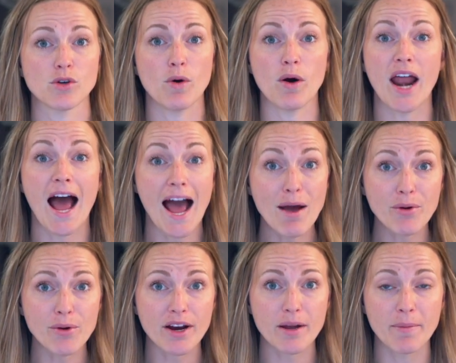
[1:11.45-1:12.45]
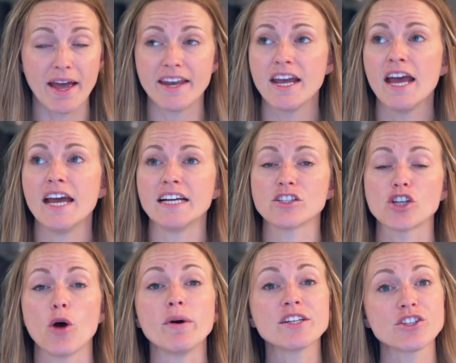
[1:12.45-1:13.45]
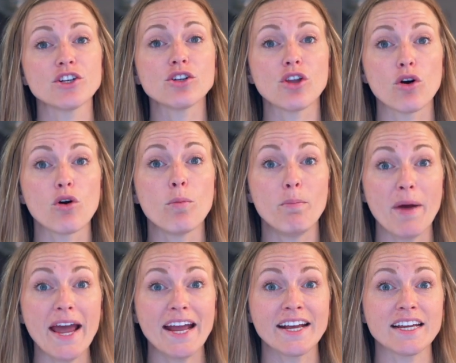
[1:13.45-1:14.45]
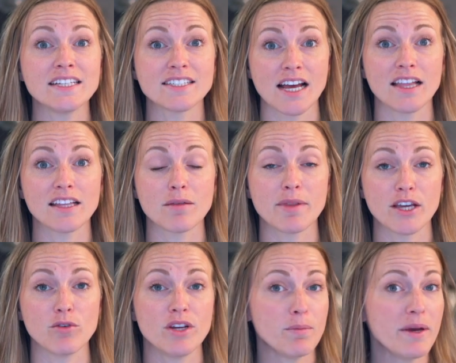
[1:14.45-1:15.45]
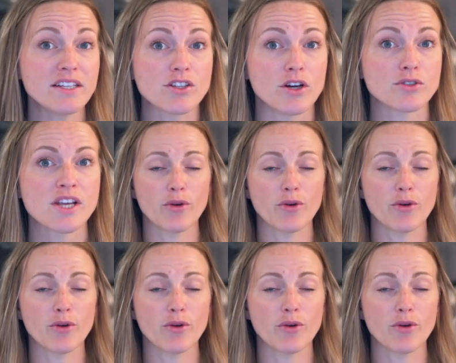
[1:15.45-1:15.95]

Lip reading: So what I would recommend is going to your local bank and telling them that you need pesos.